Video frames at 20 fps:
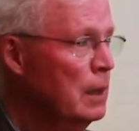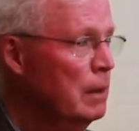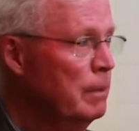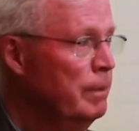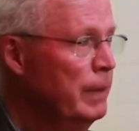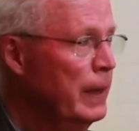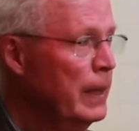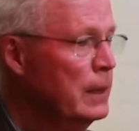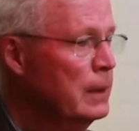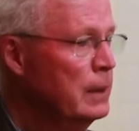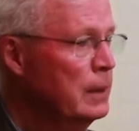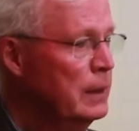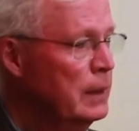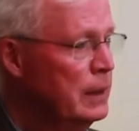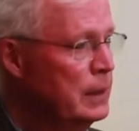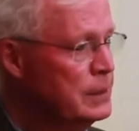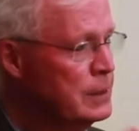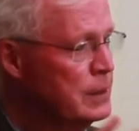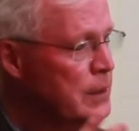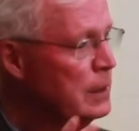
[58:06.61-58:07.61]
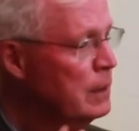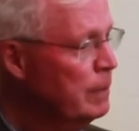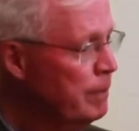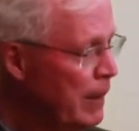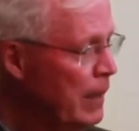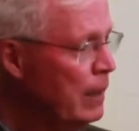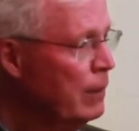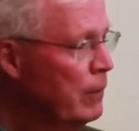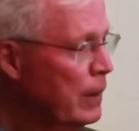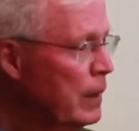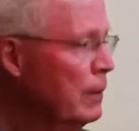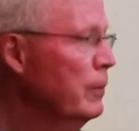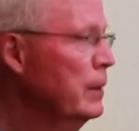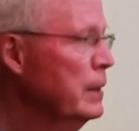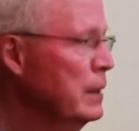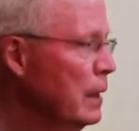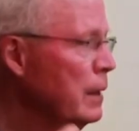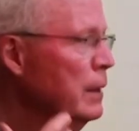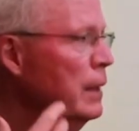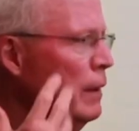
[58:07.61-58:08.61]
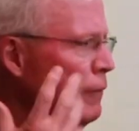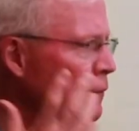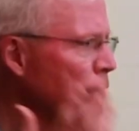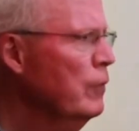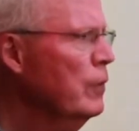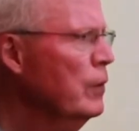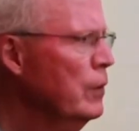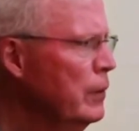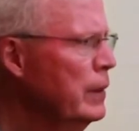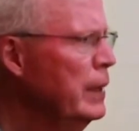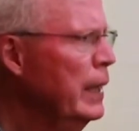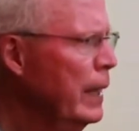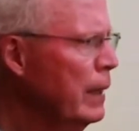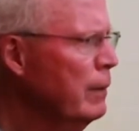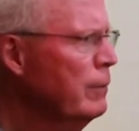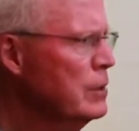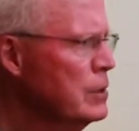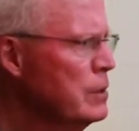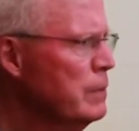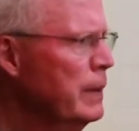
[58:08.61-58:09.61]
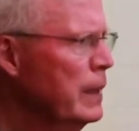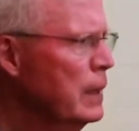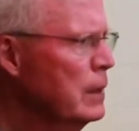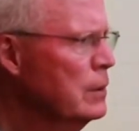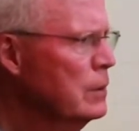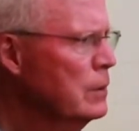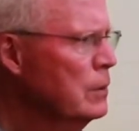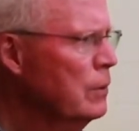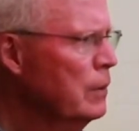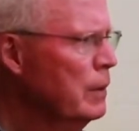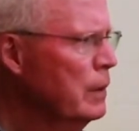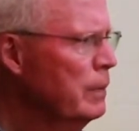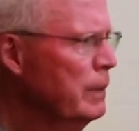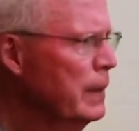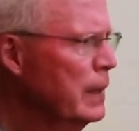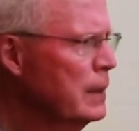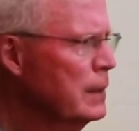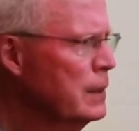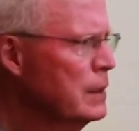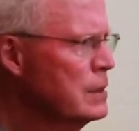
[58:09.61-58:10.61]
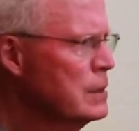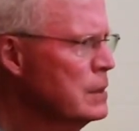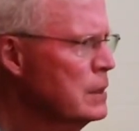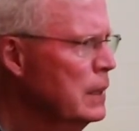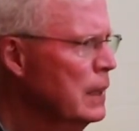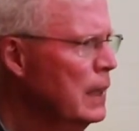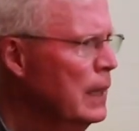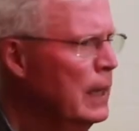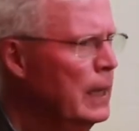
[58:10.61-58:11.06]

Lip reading: but it's in the background. We don't have a very good language about talking about this.